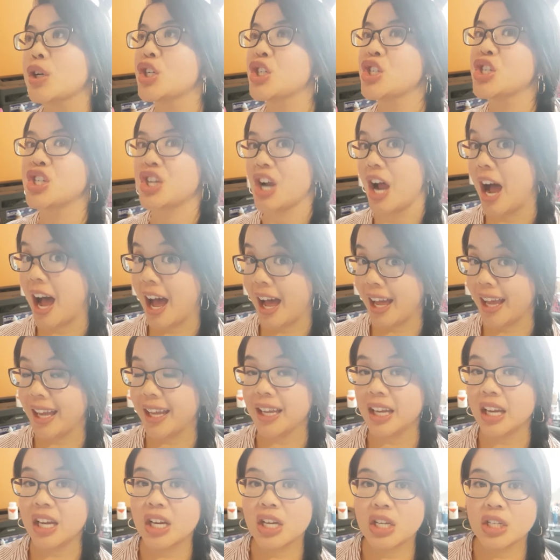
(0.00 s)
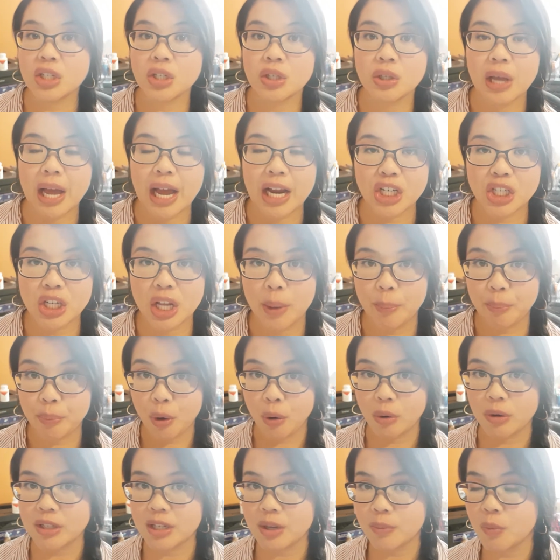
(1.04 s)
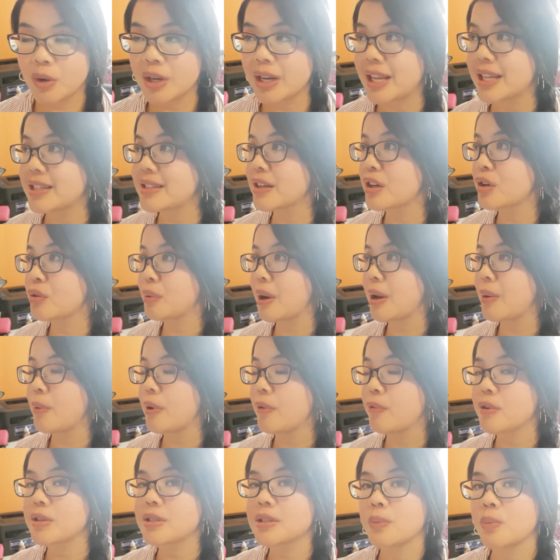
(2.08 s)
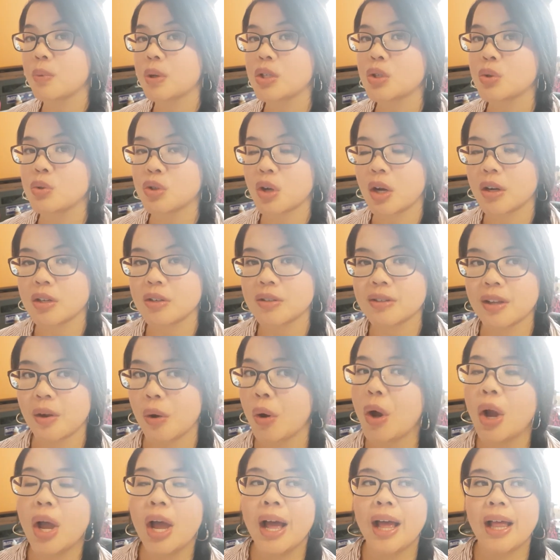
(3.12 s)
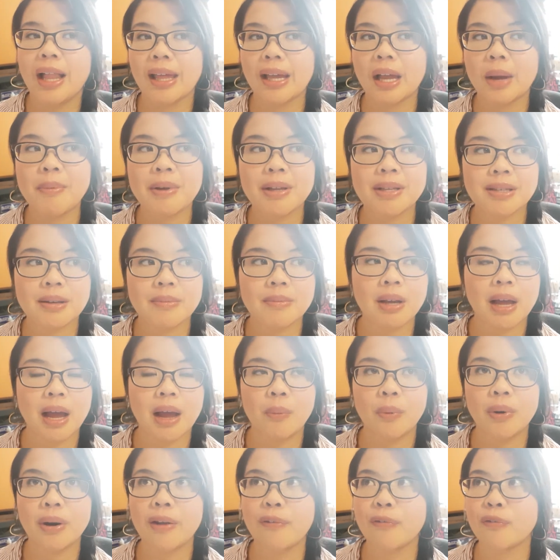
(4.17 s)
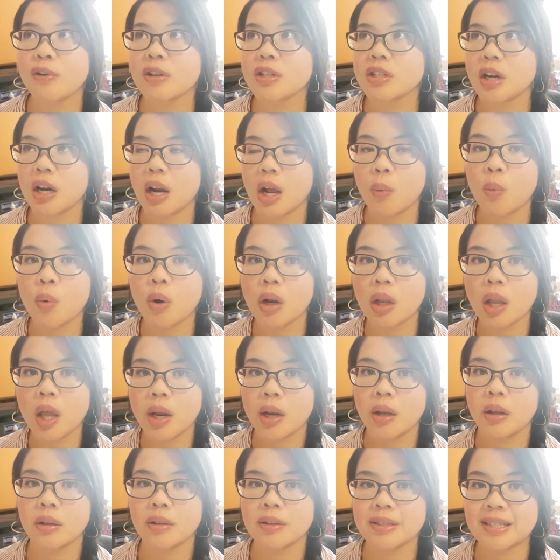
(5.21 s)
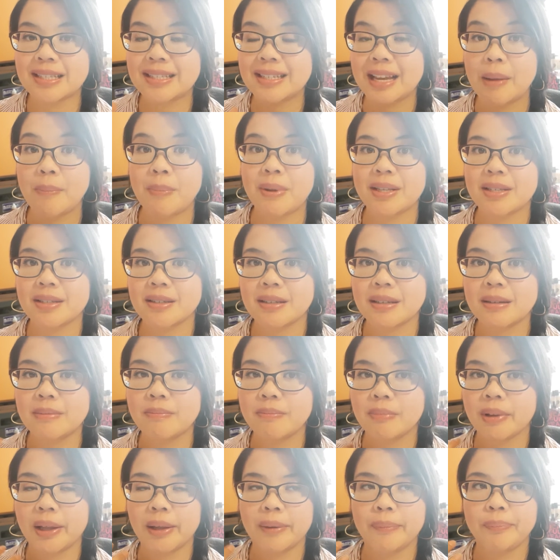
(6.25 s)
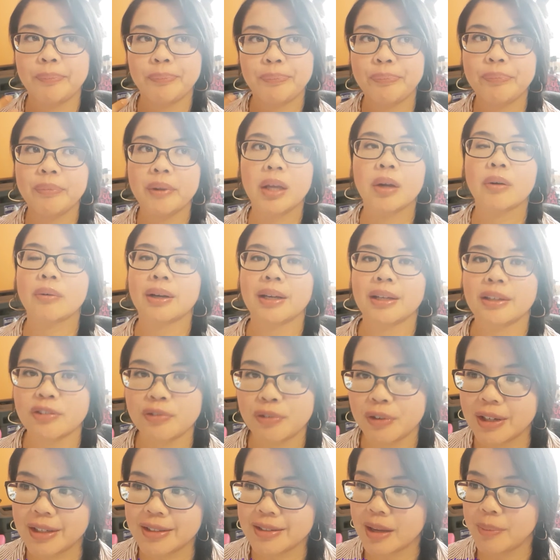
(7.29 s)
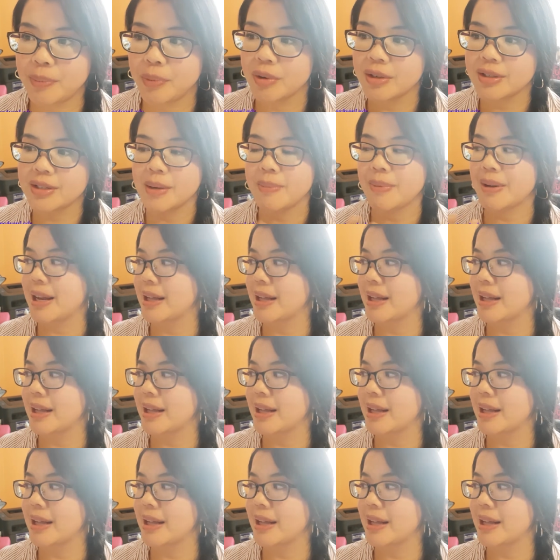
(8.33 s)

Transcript: shy to actually approach someone, it's a great way for someone to talk to you. Like, I mean, sometimes when I first started, I wore a lot of statements, like earrings, for example, or statement